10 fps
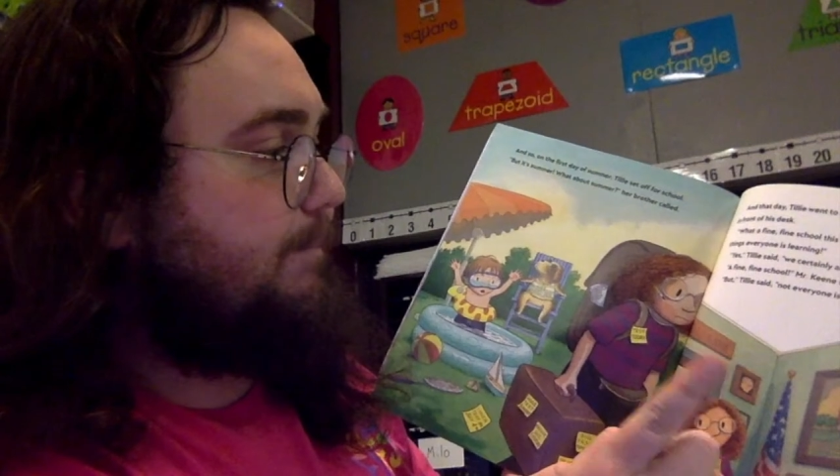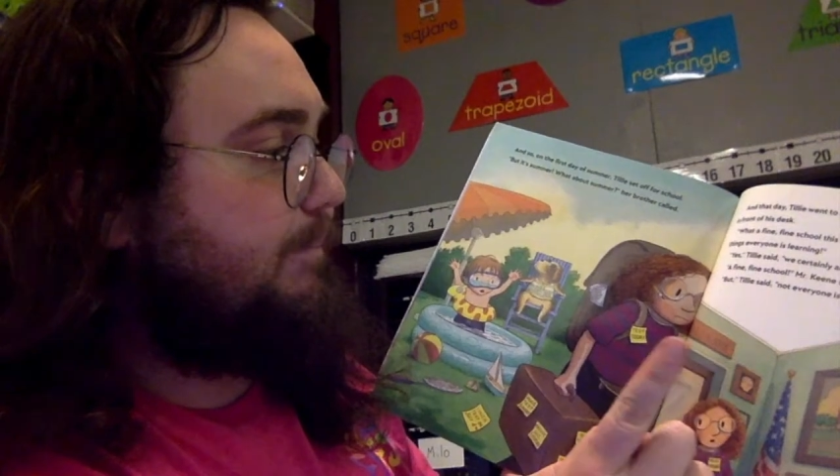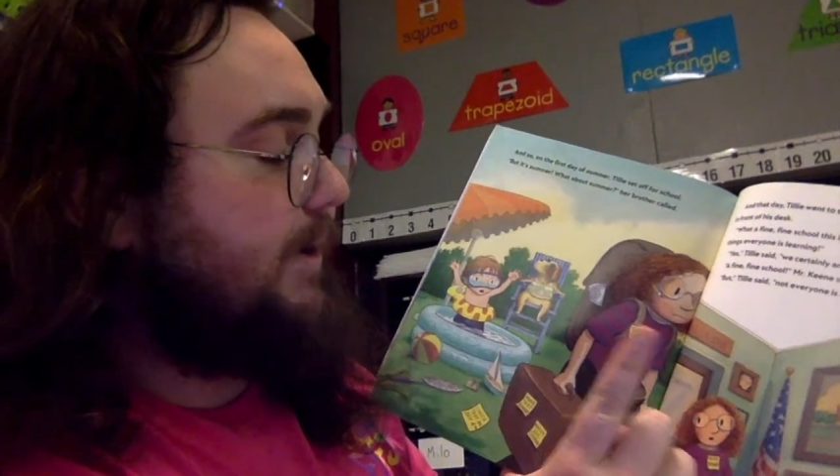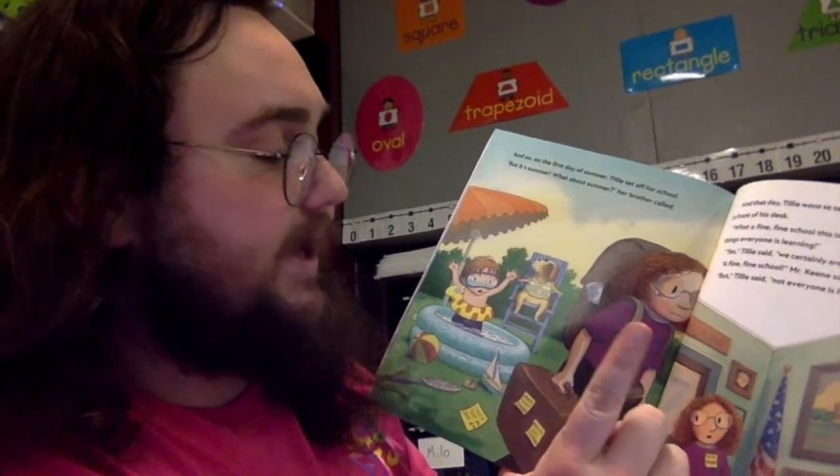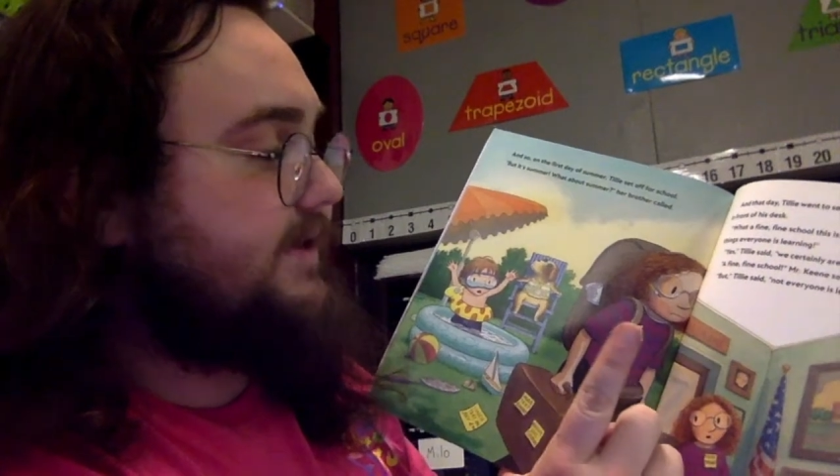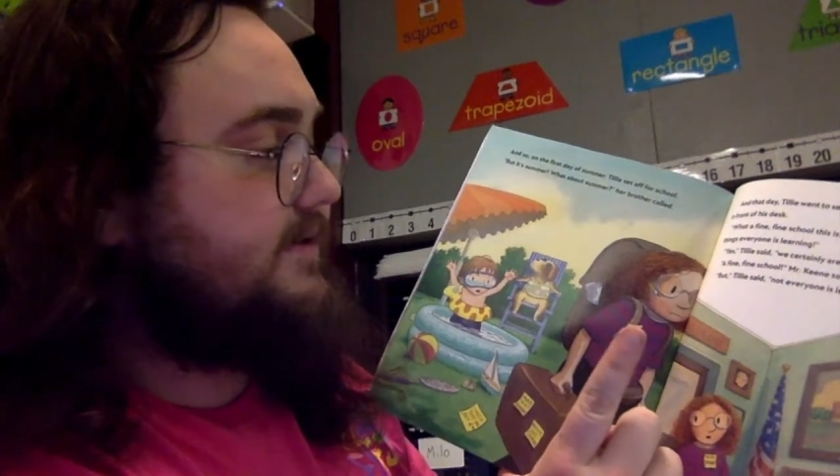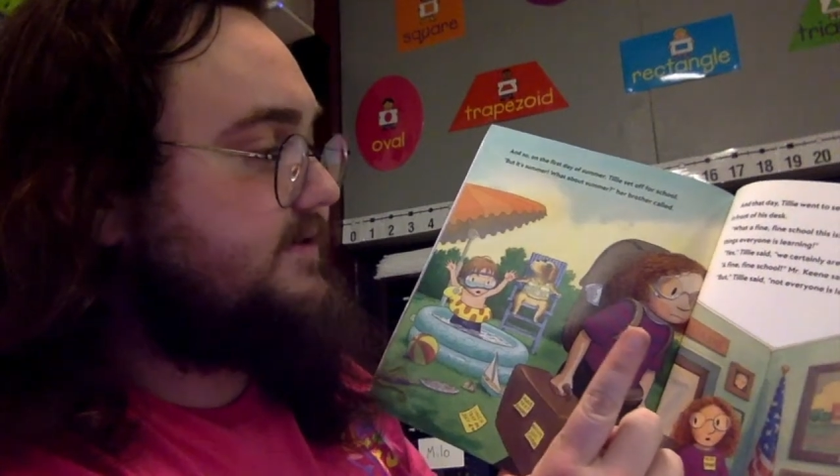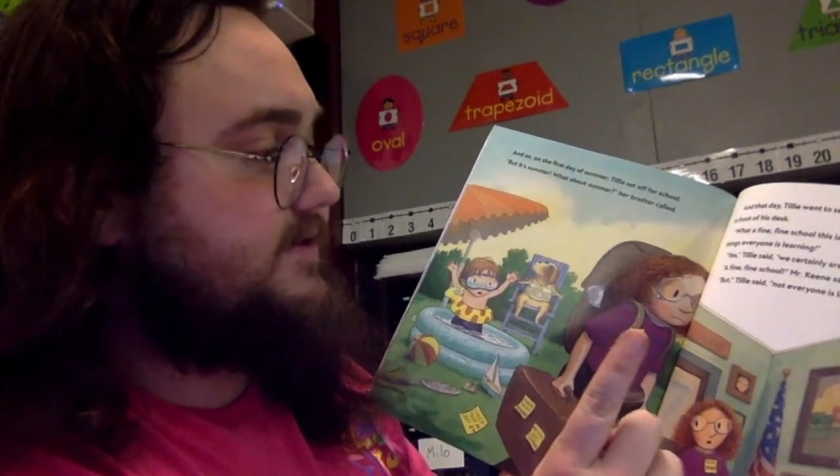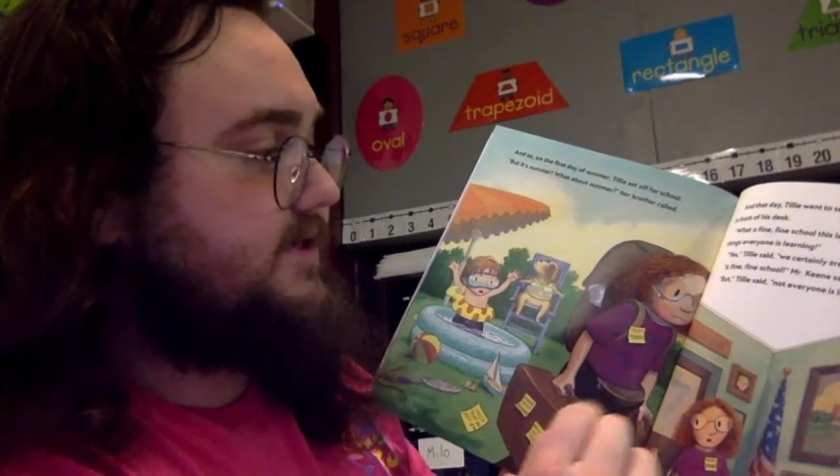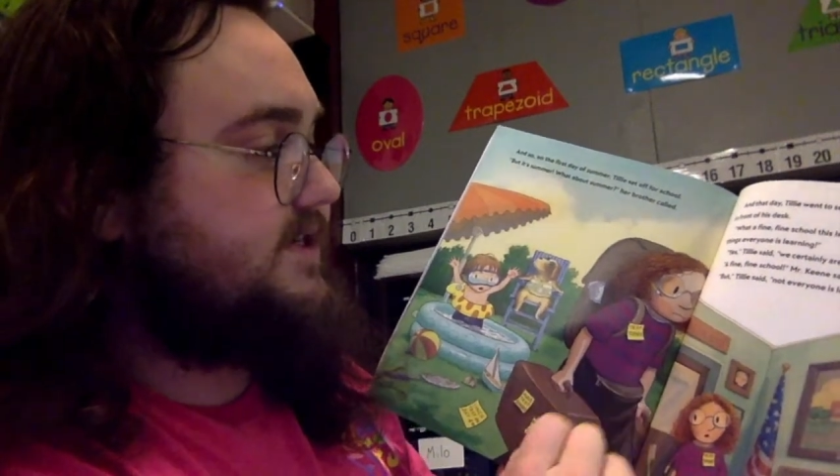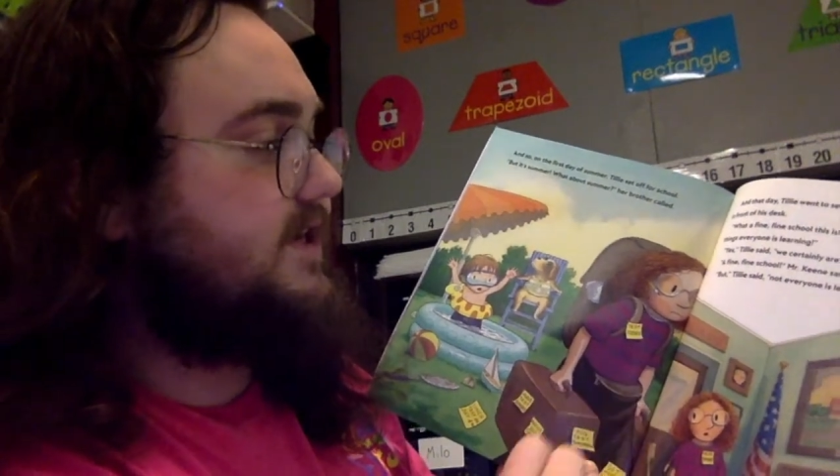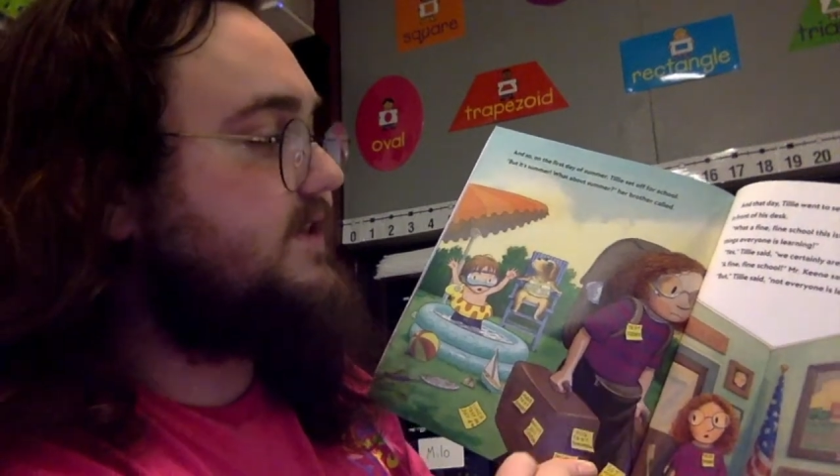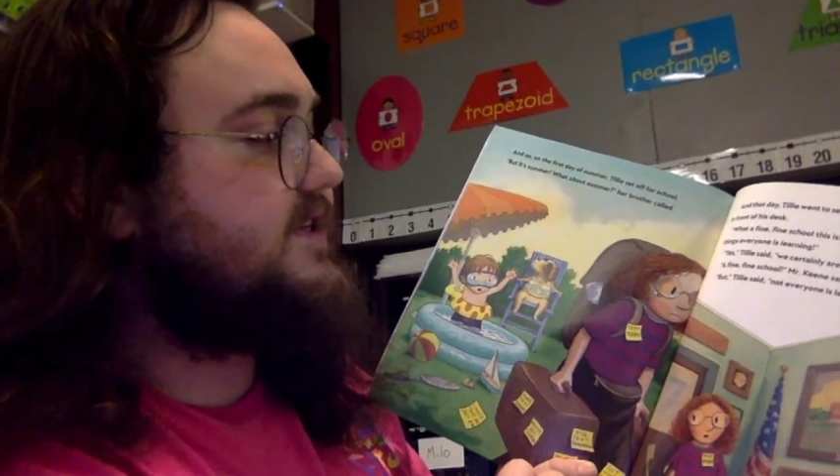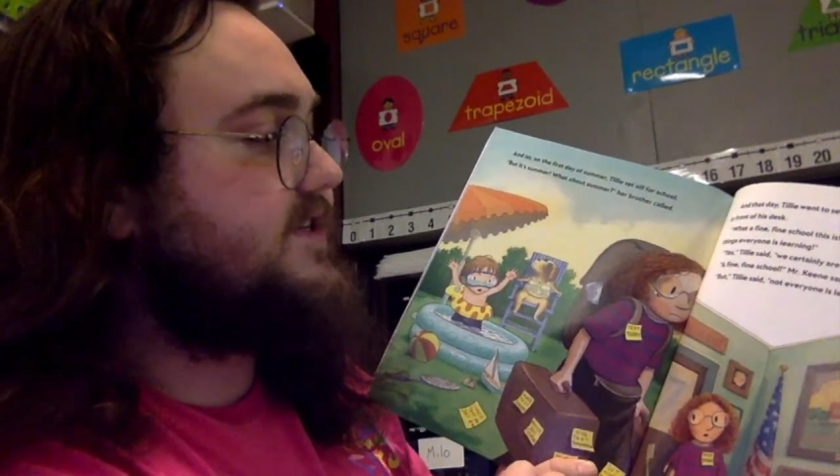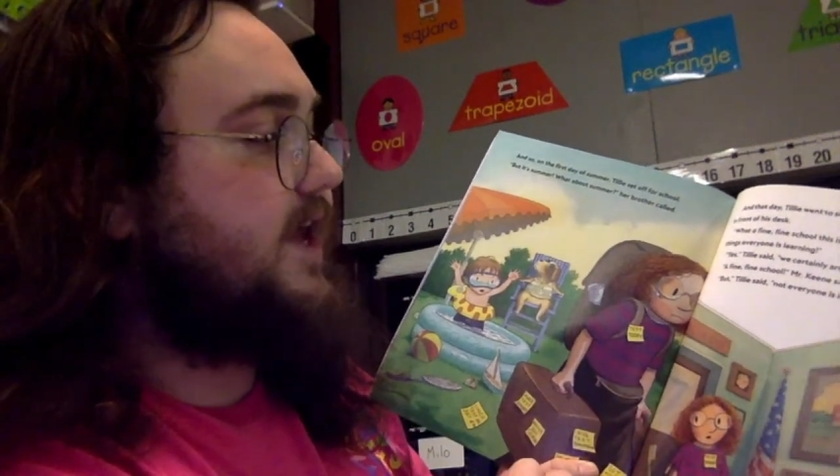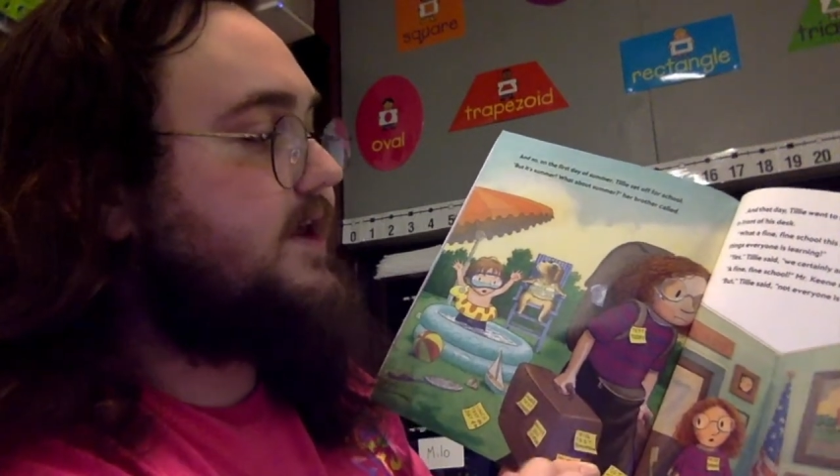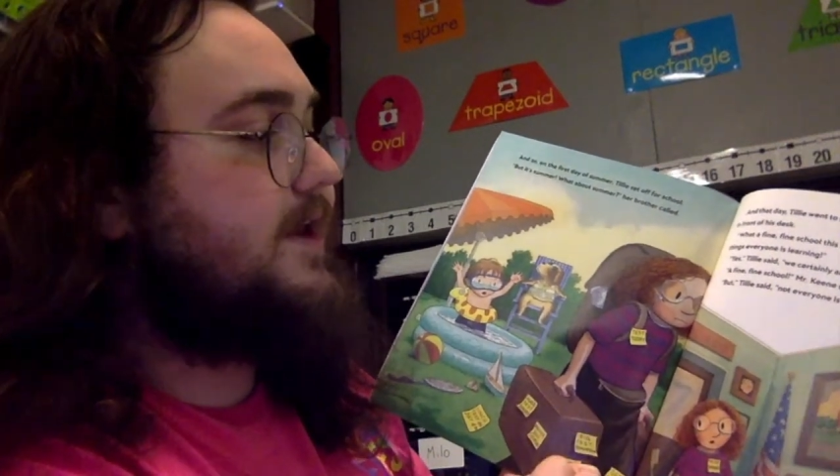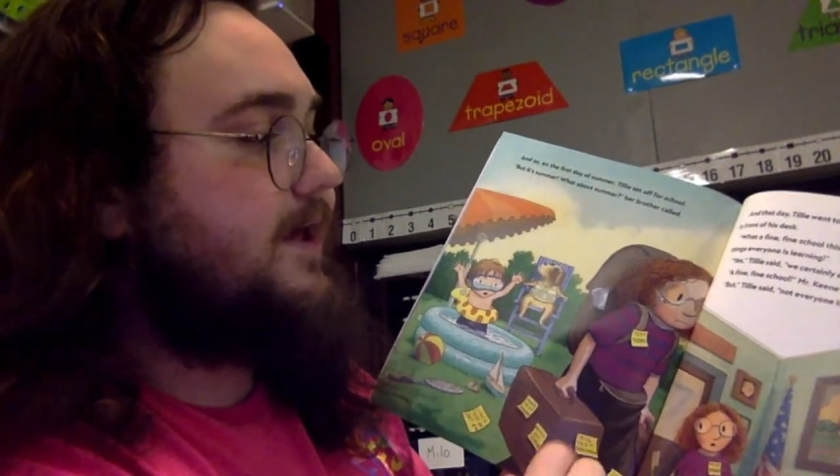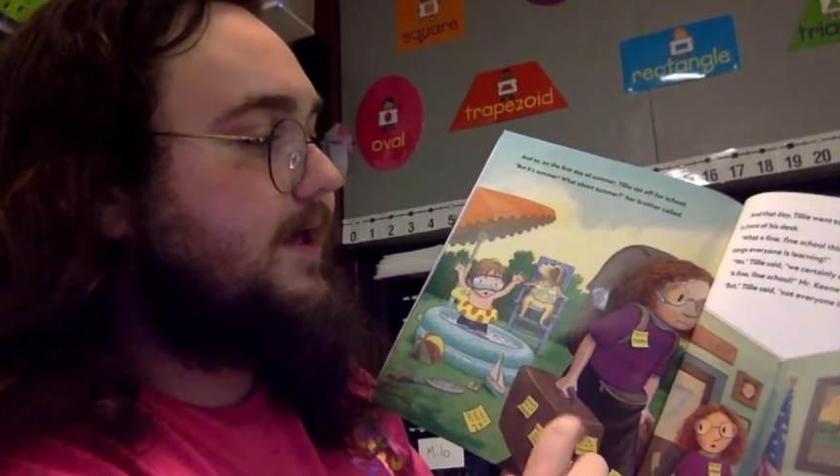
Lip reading: "But," Tilly said,